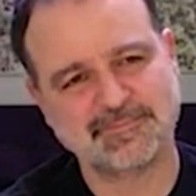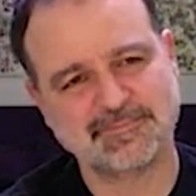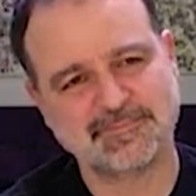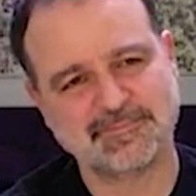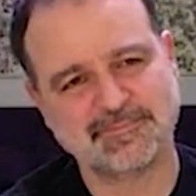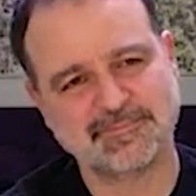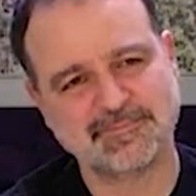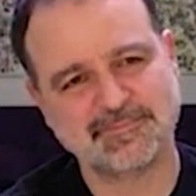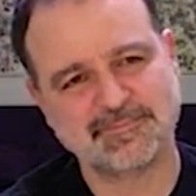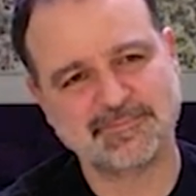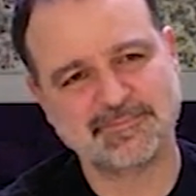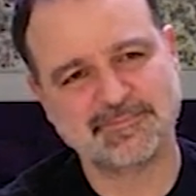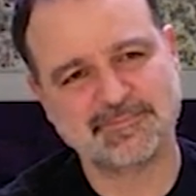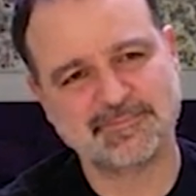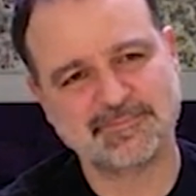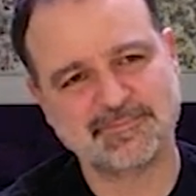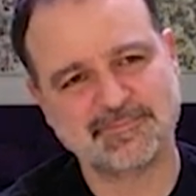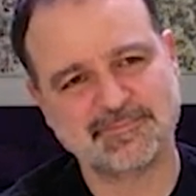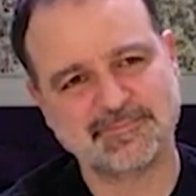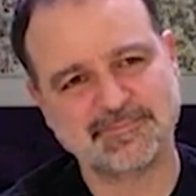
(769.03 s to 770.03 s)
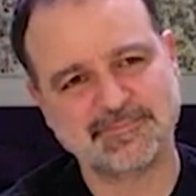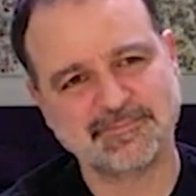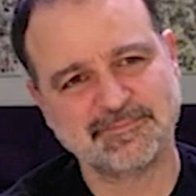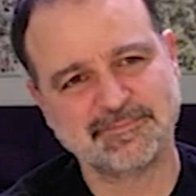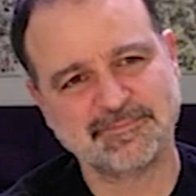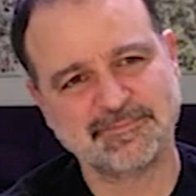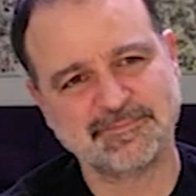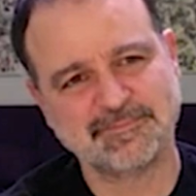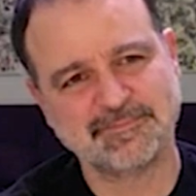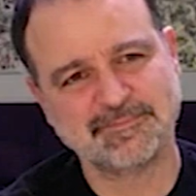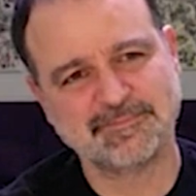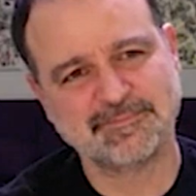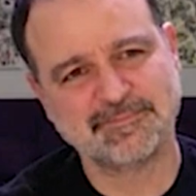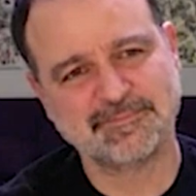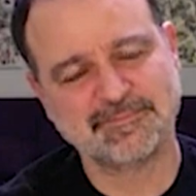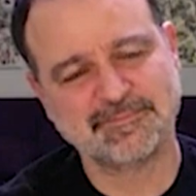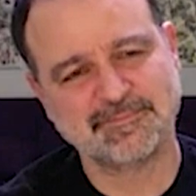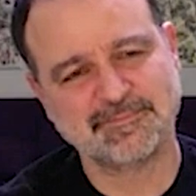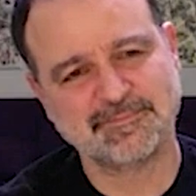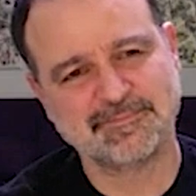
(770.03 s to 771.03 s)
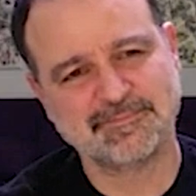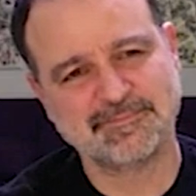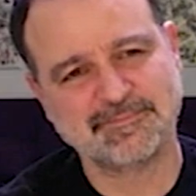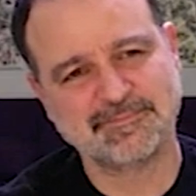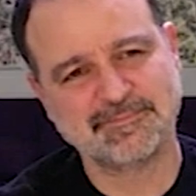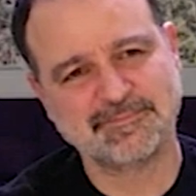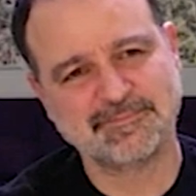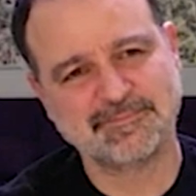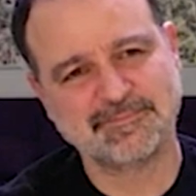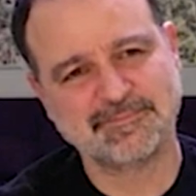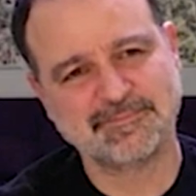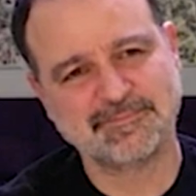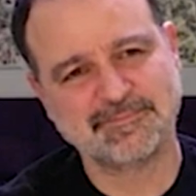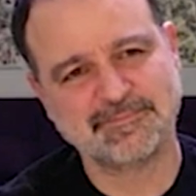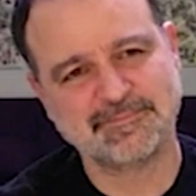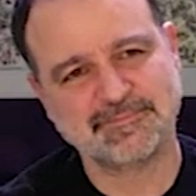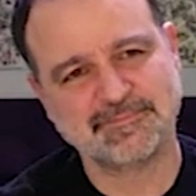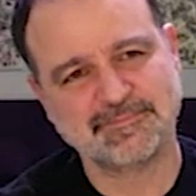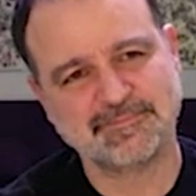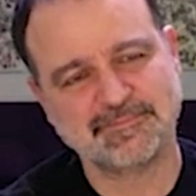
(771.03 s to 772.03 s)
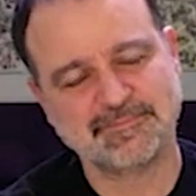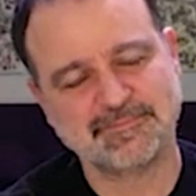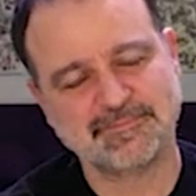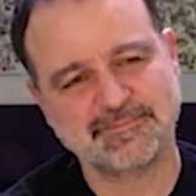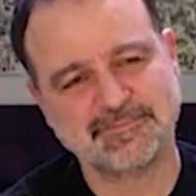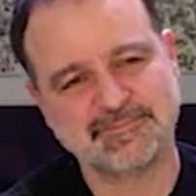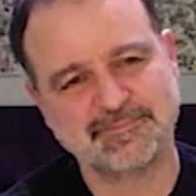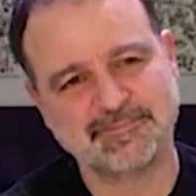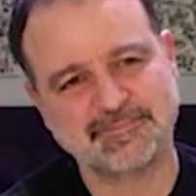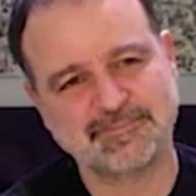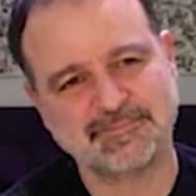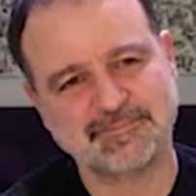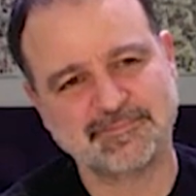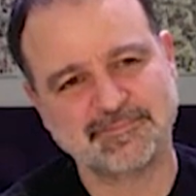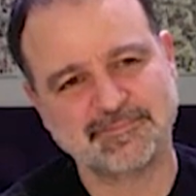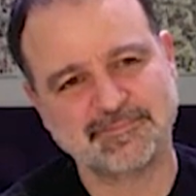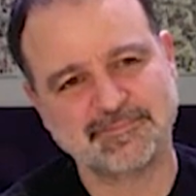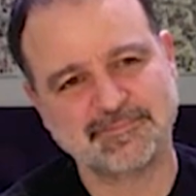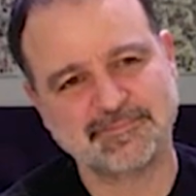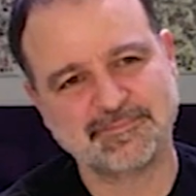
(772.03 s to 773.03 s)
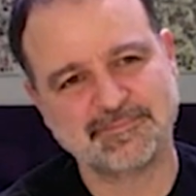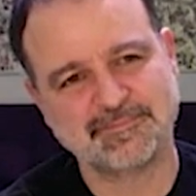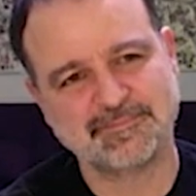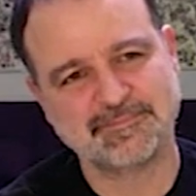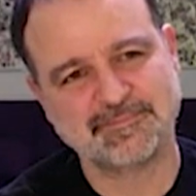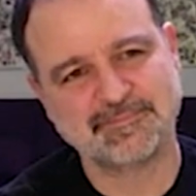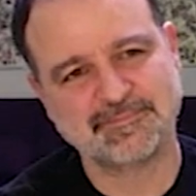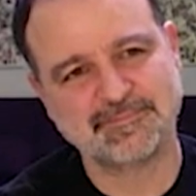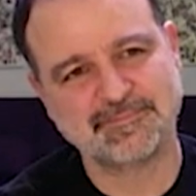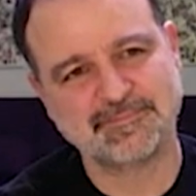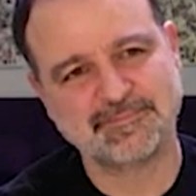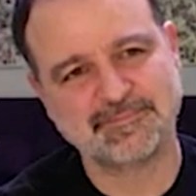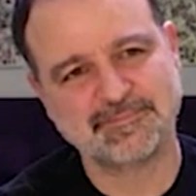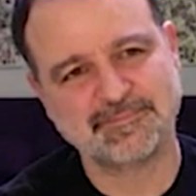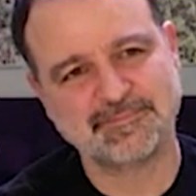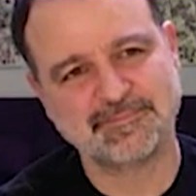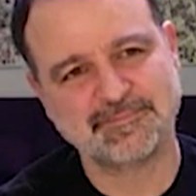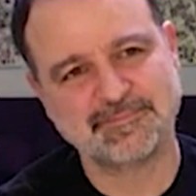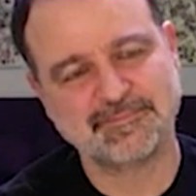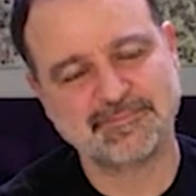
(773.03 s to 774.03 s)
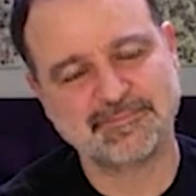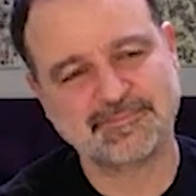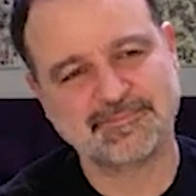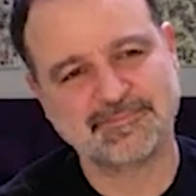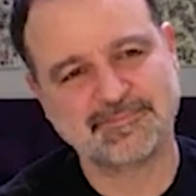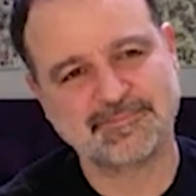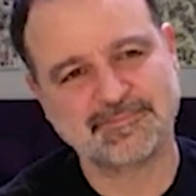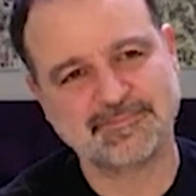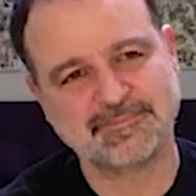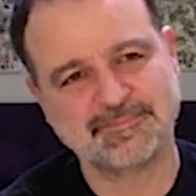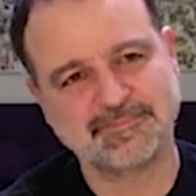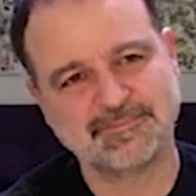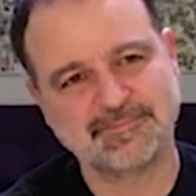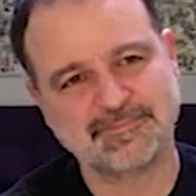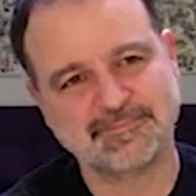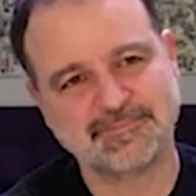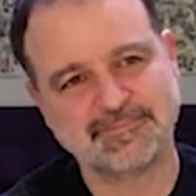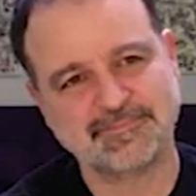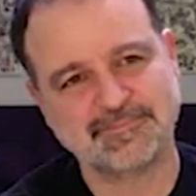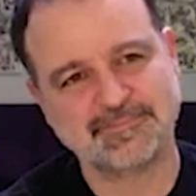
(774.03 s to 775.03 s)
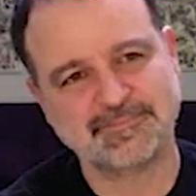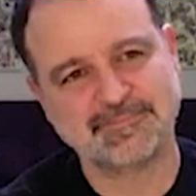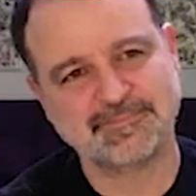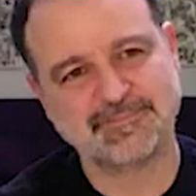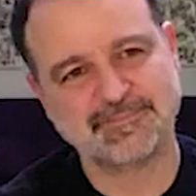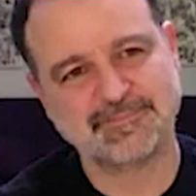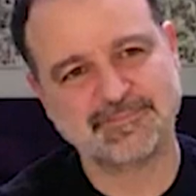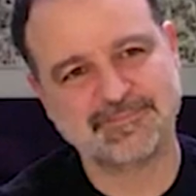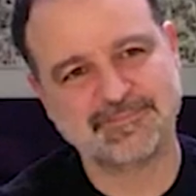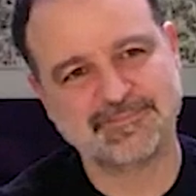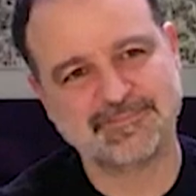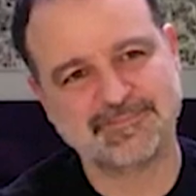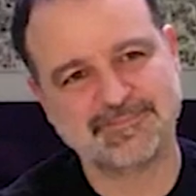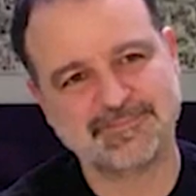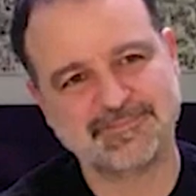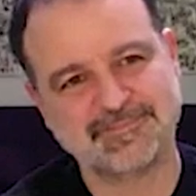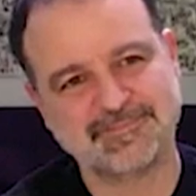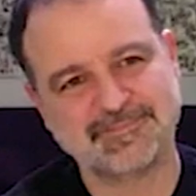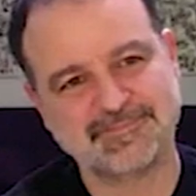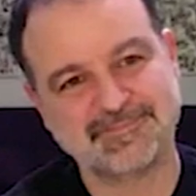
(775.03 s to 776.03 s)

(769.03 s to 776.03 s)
This person isn't speaking.